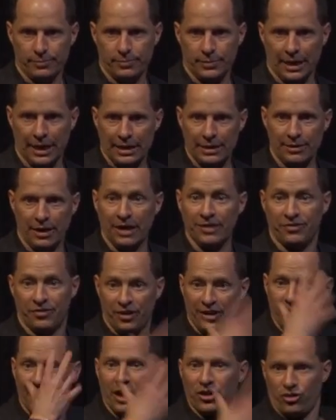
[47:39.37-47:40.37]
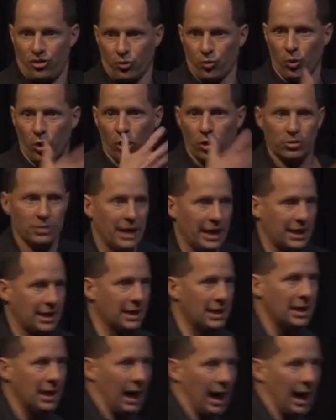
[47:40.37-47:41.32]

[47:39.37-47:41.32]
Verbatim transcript: And see that as your role. Like,